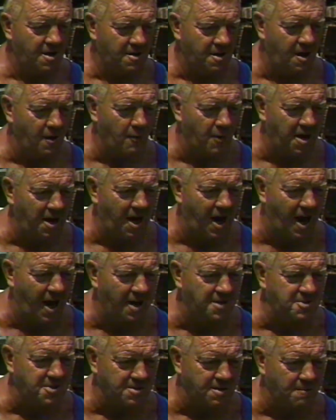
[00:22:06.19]
Now, we
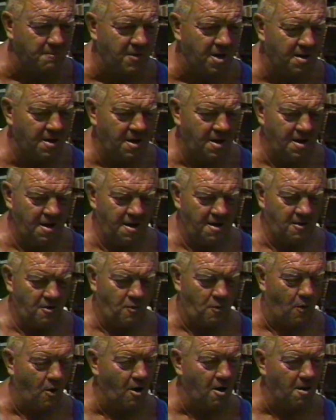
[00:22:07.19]
had some
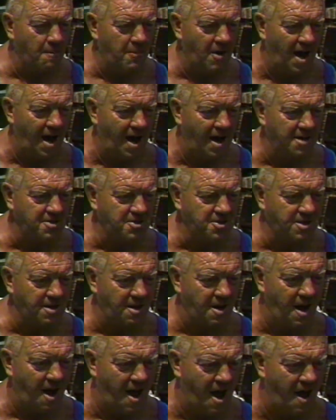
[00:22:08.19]
quarterbacks
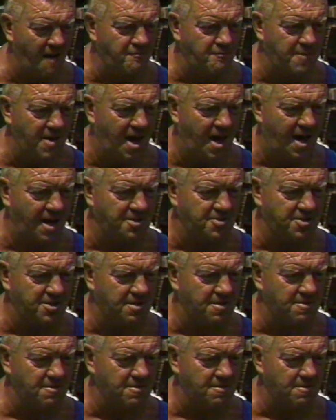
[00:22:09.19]
and halfbacks
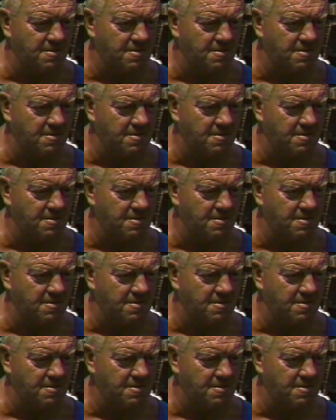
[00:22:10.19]
and